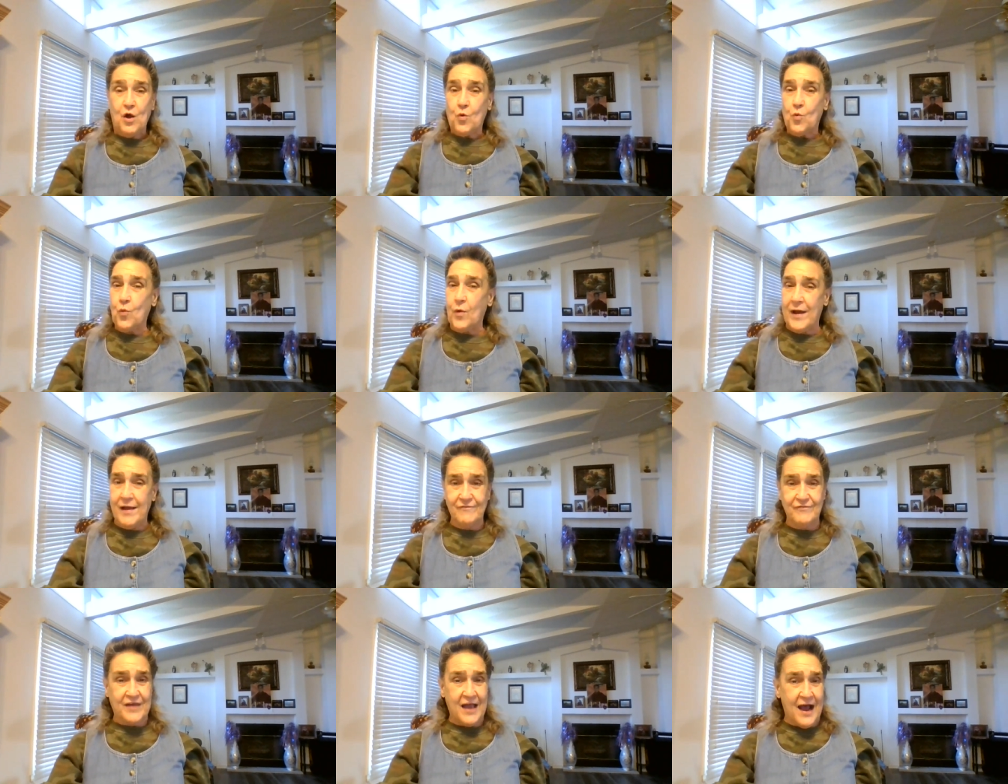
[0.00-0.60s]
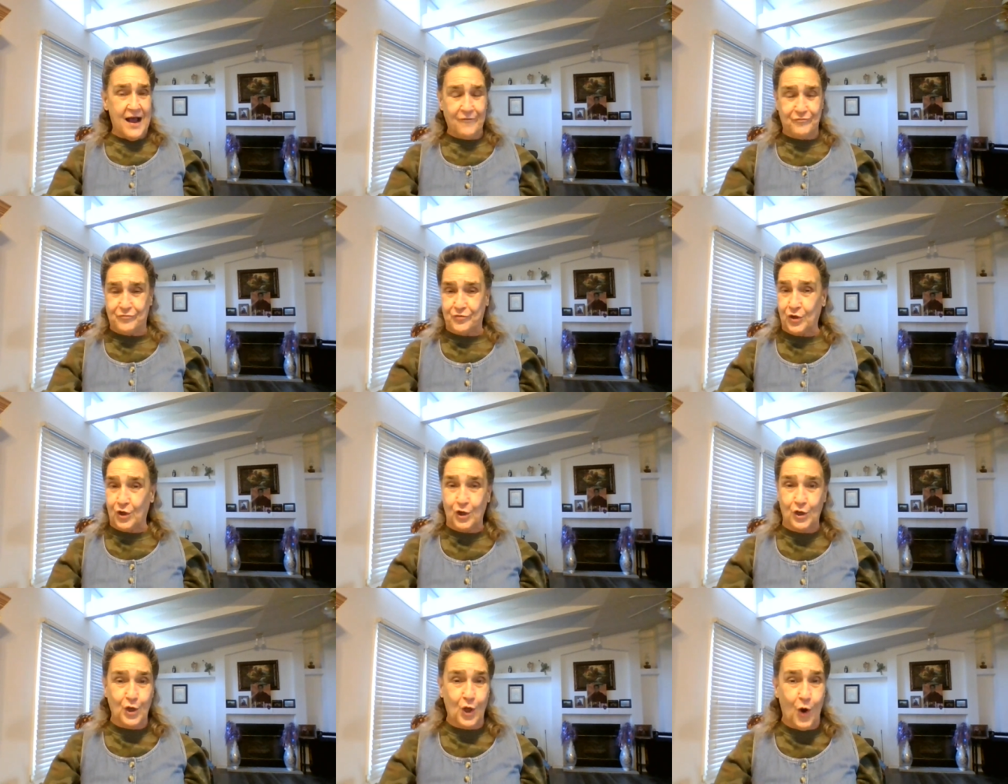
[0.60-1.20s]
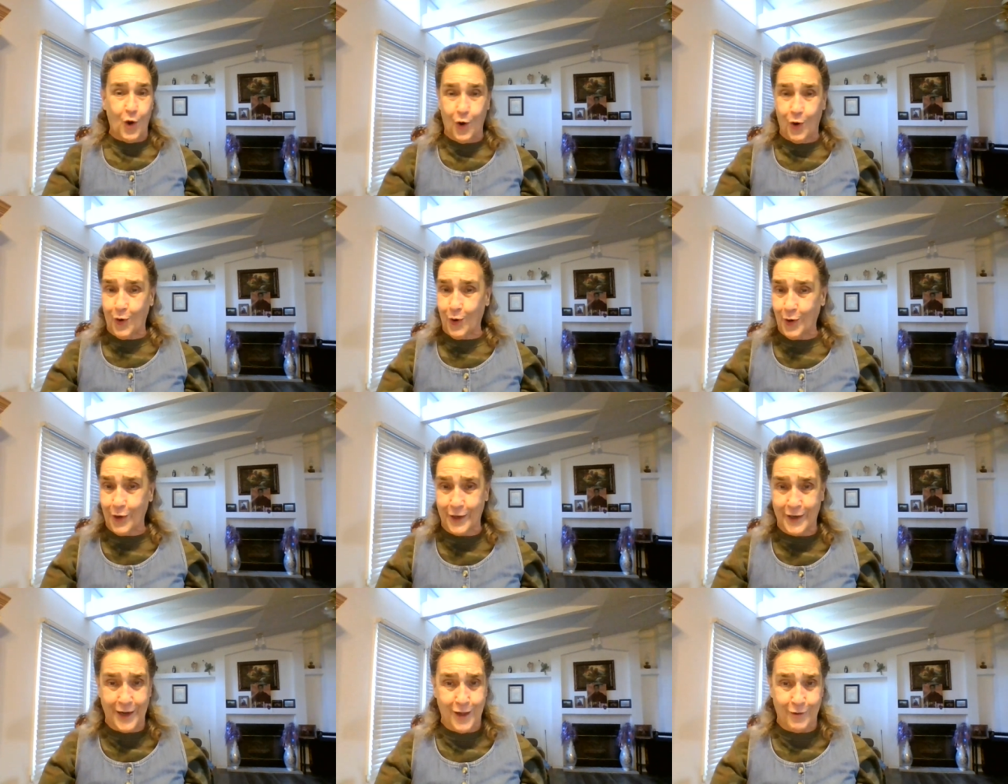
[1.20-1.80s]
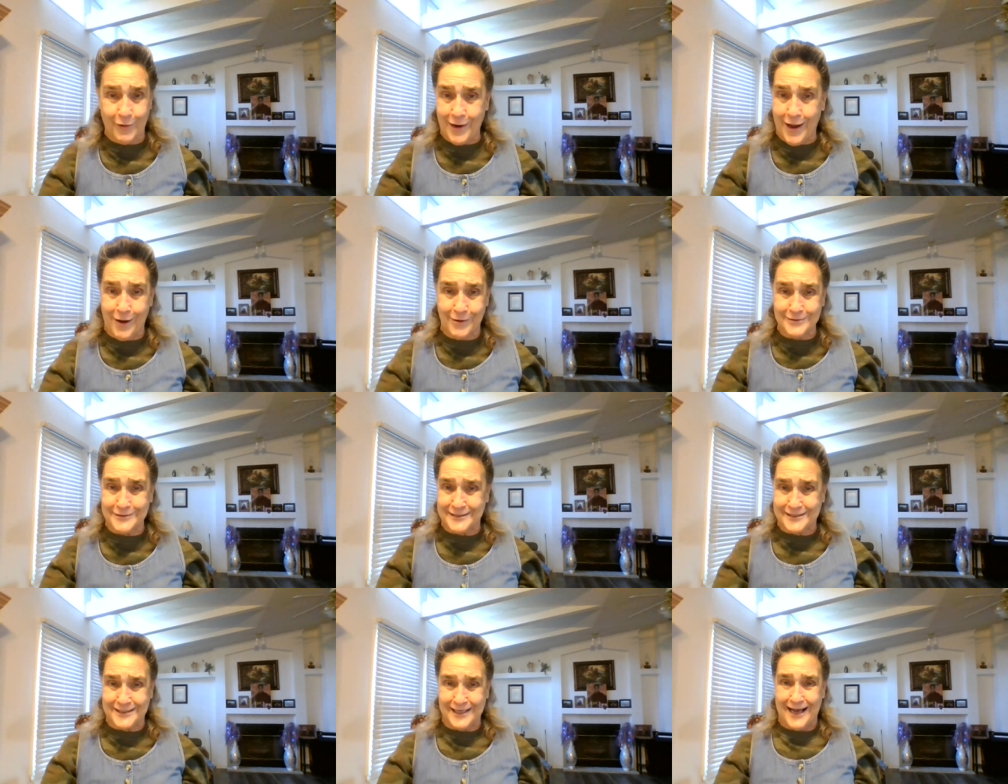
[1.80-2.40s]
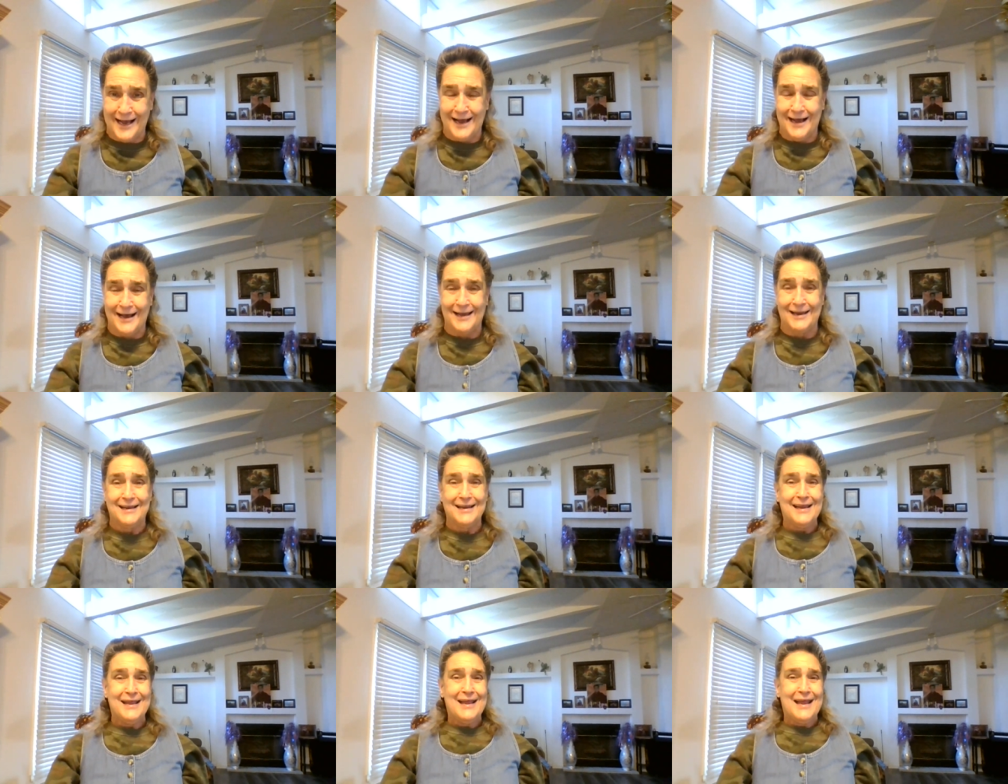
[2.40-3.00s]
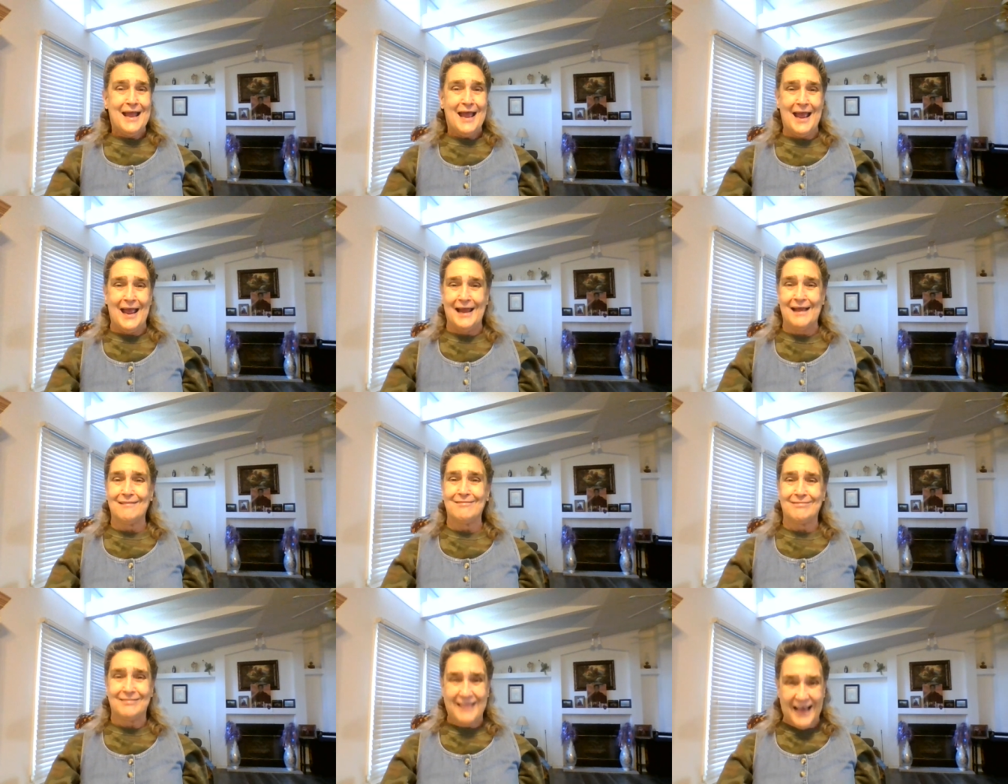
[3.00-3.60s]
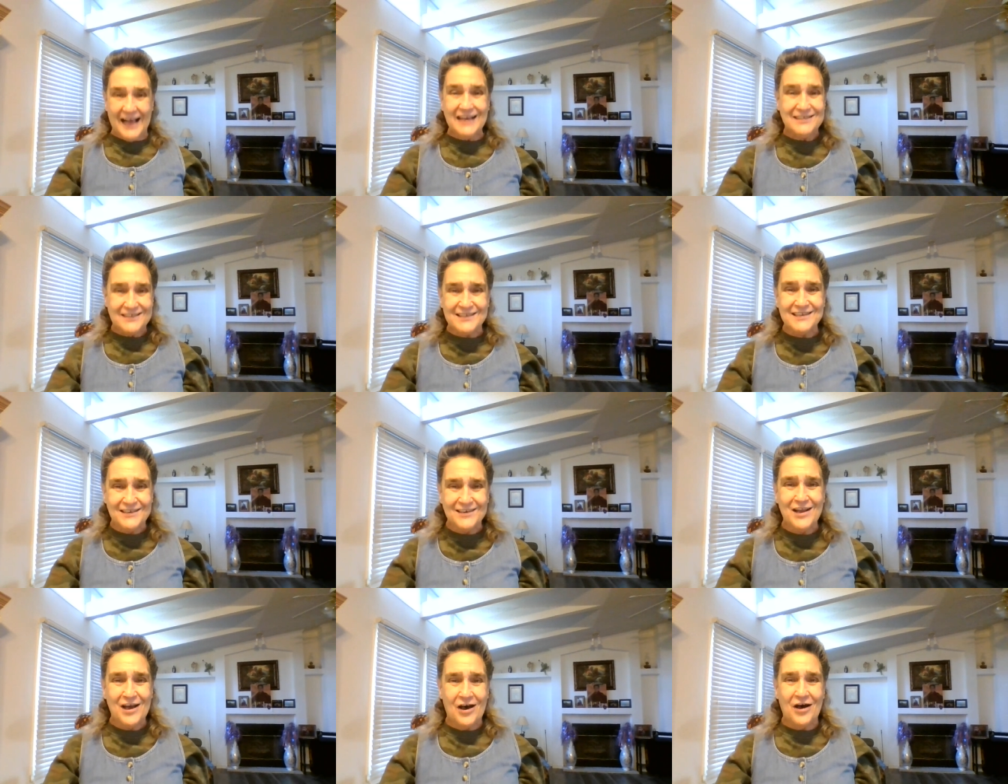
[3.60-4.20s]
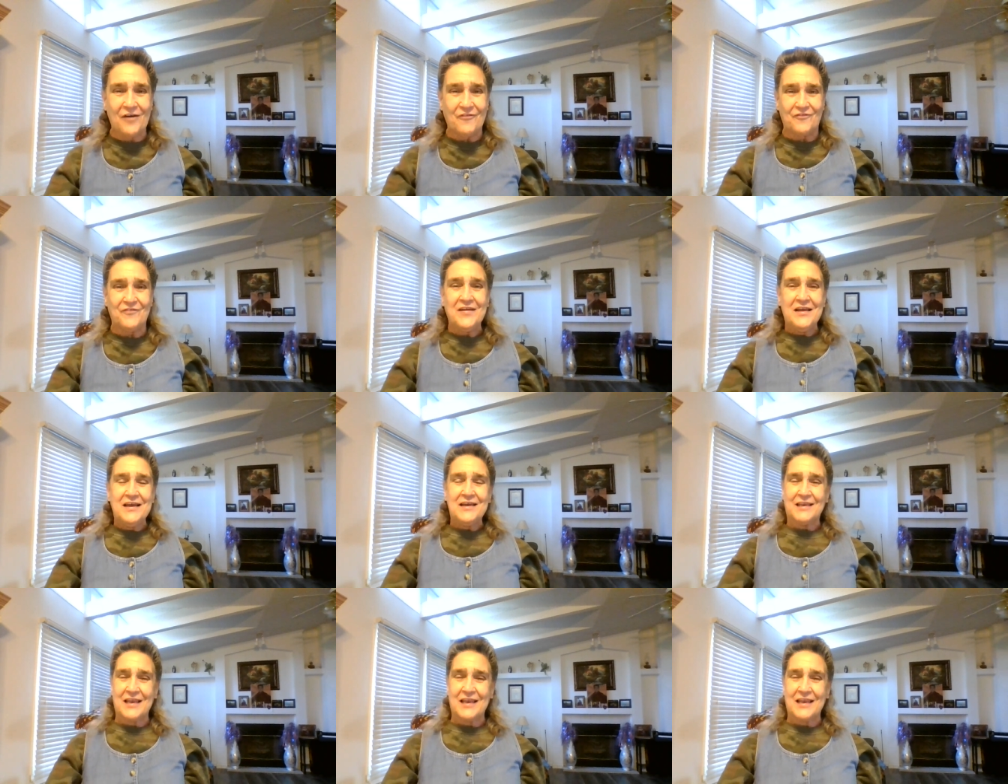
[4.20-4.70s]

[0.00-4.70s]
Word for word: We've got the Lord on our side, and that's enough.